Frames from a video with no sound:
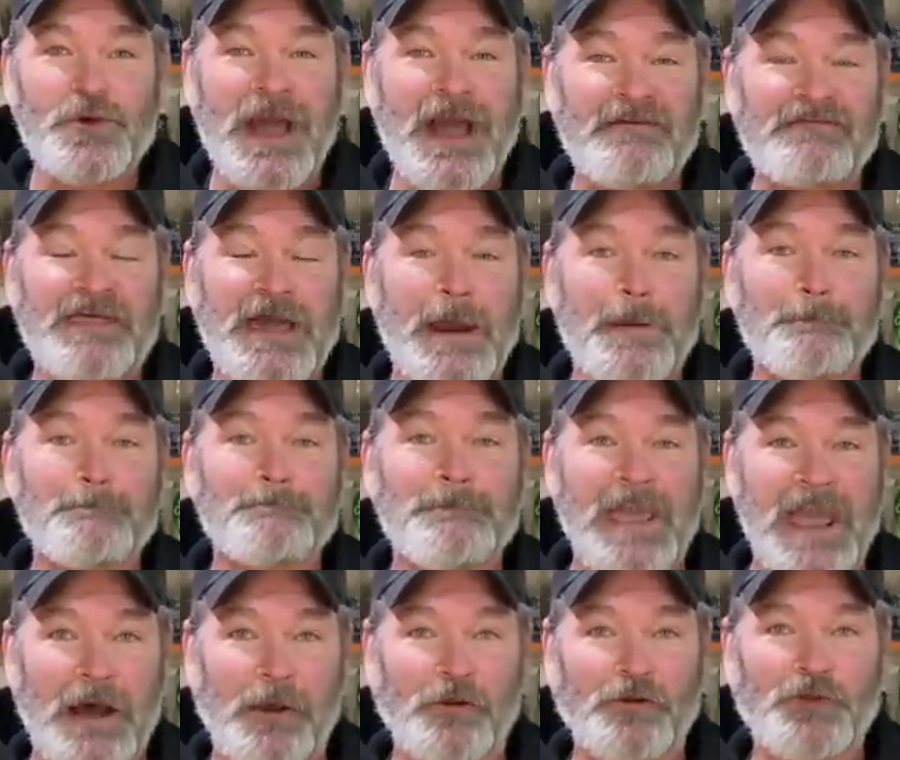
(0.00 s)
have that
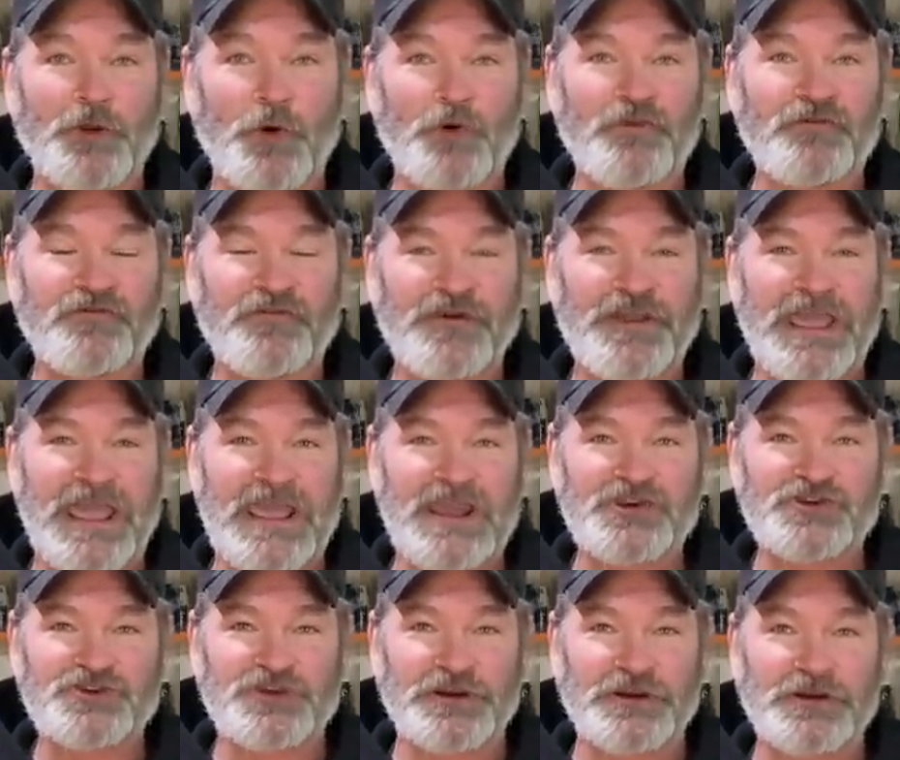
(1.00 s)
bell
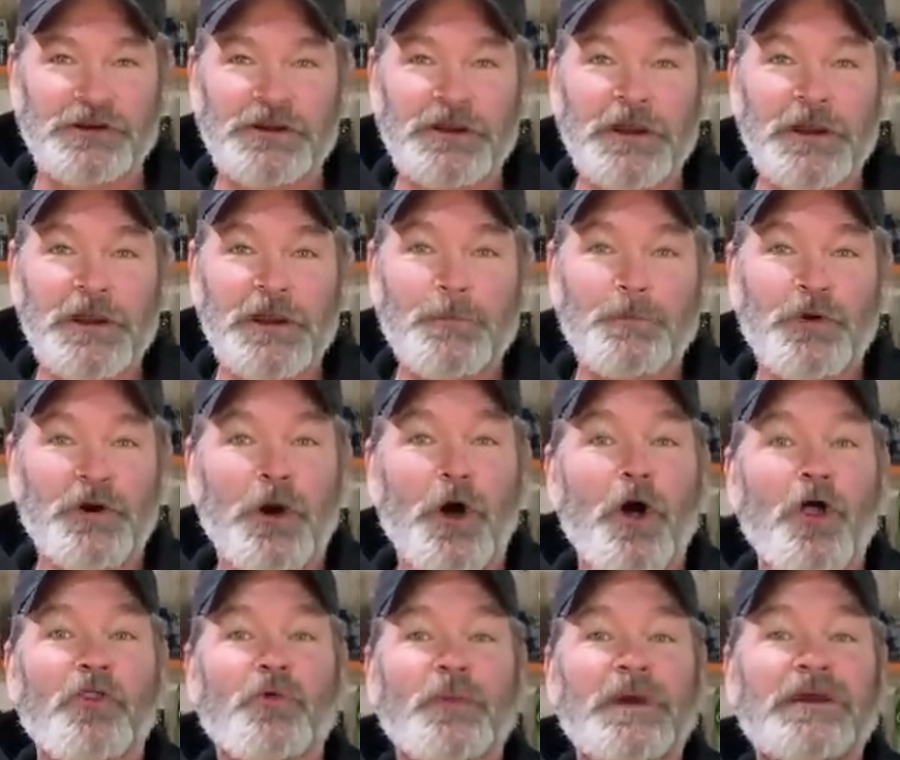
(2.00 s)
notification put
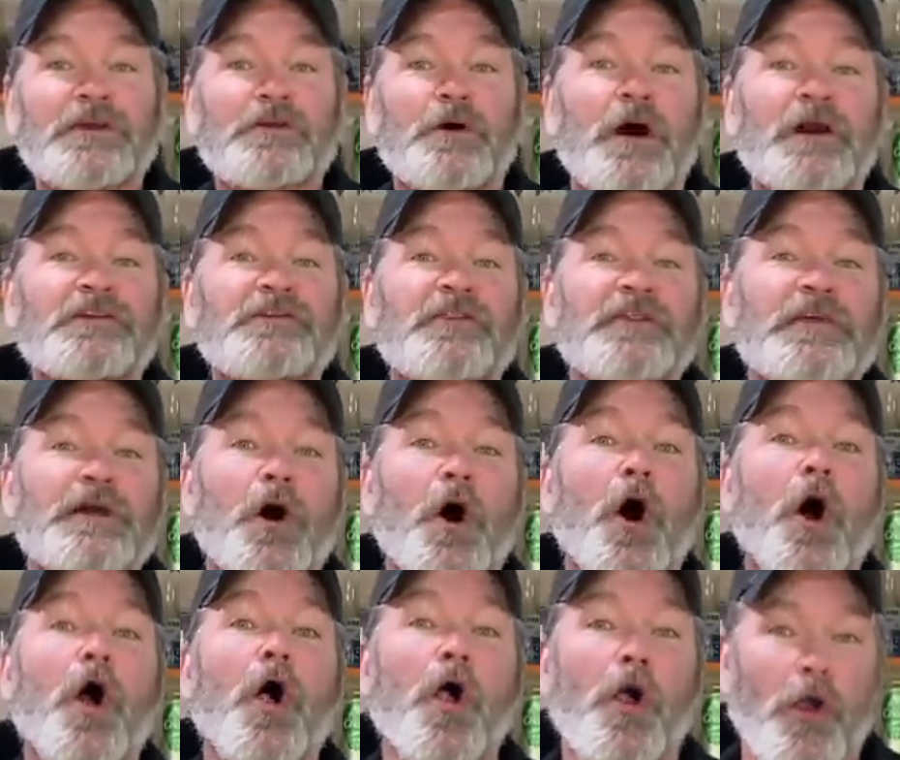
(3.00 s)
all the way onto the
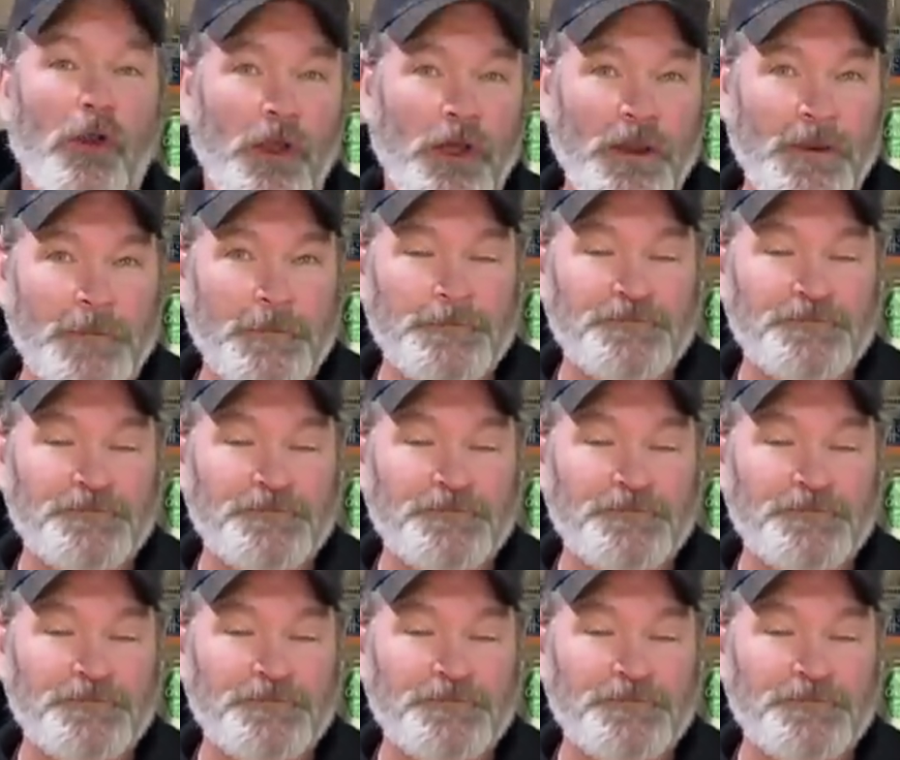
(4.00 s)
all